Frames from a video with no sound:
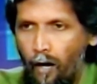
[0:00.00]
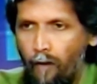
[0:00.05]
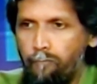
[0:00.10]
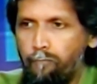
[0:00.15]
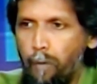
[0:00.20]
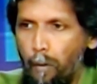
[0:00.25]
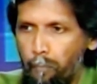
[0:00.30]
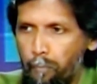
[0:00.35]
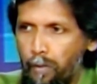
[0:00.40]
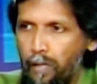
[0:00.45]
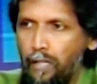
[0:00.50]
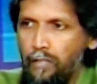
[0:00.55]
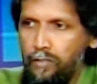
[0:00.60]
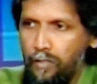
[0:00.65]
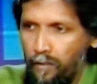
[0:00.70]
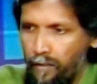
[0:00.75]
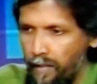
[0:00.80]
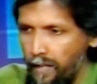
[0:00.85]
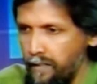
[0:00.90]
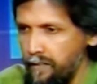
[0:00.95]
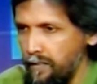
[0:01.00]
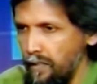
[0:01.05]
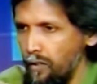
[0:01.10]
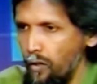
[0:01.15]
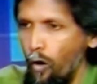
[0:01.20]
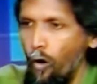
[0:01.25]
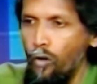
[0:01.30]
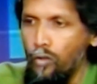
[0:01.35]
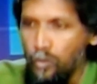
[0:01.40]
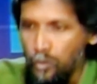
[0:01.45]
of population, that is an
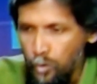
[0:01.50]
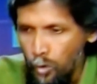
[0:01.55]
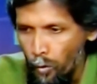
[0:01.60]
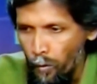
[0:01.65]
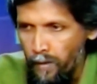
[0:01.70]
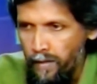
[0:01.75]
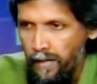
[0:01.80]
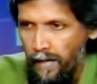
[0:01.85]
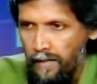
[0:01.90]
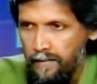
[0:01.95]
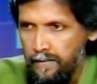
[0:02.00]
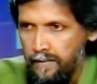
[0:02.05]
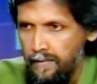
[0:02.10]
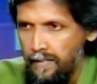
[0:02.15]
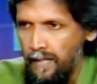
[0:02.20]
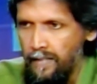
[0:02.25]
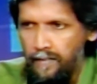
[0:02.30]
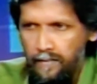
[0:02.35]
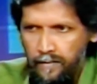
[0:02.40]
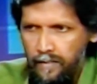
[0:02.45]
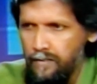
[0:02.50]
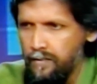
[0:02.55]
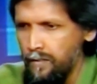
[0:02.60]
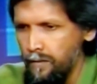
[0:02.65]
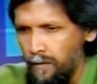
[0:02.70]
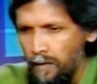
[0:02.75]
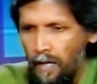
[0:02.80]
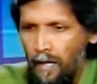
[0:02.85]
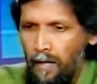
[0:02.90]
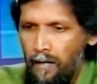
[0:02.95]
ongoing exercise, and just
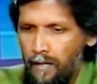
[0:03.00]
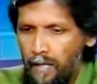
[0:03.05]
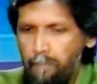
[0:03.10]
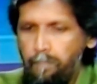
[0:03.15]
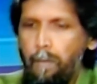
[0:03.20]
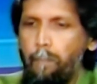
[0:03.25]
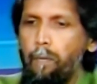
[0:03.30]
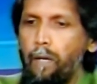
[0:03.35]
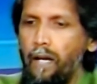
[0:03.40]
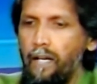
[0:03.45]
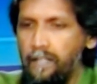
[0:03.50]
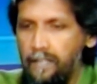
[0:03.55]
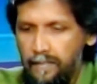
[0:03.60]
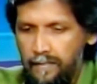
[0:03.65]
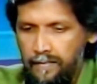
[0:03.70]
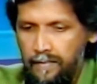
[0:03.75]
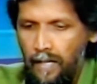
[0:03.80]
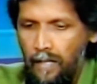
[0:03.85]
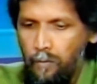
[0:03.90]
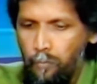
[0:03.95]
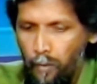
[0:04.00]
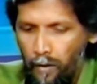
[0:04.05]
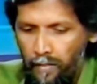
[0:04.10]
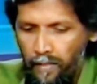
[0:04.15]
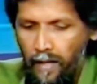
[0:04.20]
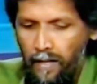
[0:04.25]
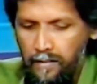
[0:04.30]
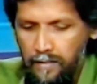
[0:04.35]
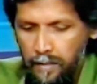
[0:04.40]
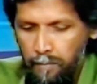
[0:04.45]
to let people understand
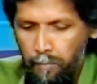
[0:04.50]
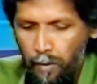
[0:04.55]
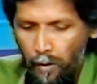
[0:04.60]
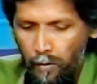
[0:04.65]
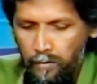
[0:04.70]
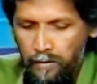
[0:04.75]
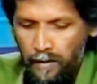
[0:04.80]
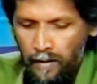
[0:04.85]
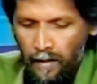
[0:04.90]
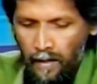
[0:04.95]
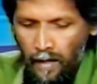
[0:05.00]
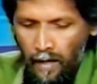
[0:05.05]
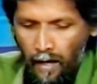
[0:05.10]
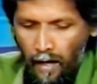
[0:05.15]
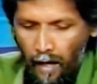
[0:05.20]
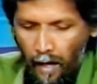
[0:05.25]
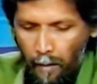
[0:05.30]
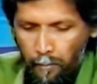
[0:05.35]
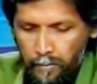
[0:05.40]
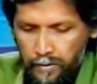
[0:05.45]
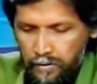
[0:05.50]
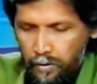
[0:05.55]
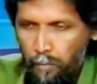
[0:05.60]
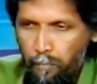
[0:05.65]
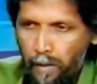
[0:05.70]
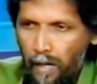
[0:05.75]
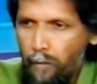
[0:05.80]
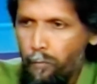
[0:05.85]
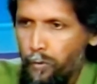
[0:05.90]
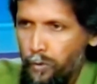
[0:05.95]
what that is about, uh, Mr.
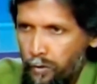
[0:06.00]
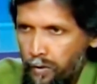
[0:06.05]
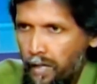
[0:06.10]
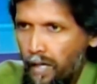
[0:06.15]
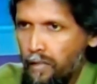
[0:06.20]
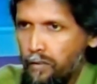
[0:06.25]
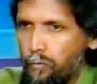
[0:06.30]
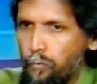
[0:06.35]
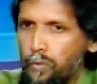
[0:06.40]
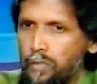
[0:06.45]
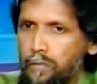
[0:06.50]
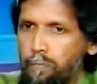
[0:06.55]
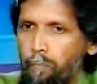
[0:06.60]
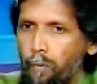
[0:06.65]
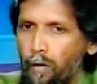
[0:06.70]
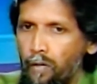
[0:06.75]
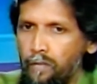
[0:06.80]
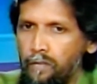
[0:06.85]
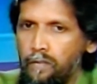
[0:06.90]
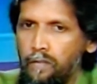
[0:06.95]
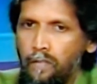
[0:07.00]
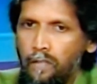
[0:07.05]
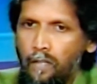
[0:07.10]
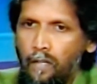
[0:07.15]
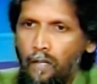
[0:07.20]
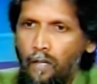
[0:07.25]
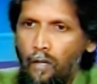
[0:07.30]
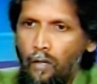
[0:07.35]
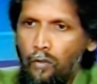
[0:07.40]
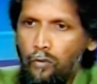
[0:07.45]
O'Brien, would you care to respond
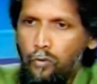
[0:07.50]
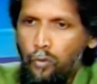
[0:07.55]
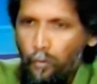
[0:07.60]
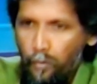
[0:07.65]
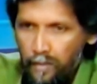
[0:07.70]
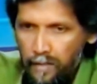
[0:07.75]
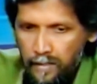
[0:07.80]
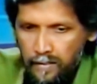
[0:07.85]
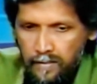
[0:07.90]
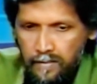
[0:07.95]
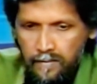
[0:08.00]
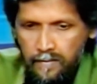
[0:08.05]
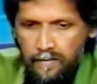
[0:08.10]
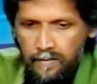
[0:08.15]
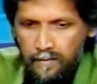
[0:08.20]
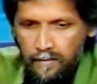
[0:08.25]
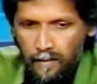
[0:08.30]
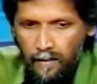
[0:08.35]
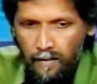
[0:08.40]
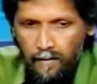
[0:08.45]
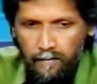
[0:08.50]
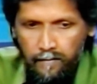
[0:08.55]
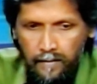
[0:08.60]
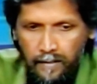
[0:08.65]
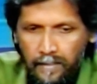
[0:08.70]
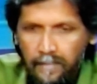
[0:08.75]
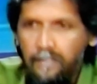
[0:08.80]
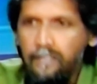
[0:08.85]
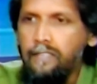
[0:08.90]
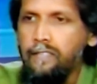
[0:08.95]
to this
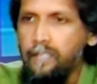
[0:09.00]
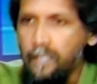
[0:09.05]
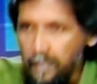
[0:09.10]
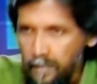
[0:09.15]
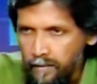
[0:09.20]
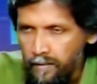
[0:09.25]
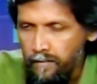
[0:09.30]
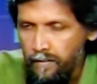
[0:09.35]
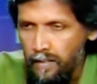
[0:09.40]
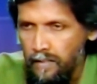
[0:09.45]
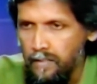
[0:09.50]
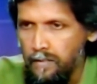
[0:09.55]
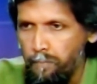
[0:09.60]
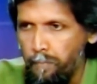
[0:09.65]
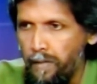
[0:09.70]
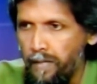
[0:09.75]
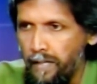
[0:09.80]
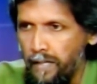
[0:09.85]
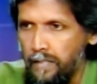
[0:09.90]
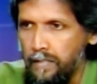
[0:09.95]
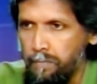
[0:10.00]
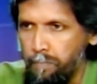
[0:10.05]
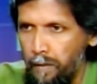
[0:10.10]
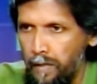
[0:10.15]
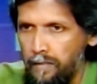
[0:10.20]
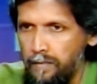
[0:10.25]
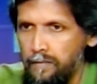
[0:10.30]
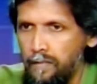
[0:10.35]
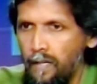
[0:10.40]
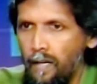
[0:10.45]
concern that is being
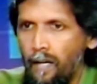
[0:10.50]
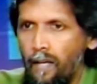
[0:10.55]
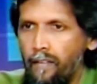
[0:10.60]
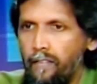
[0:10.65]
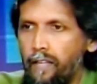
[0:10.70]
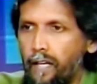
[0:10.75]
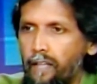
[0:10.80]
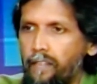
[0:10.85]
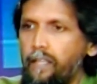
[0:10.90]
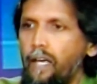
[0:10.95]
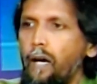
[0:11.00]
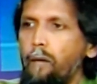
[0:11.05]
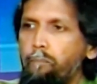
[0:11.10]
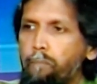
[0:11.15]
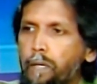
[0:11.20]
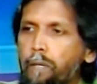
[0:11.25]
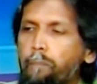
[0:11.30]
expressed, that there are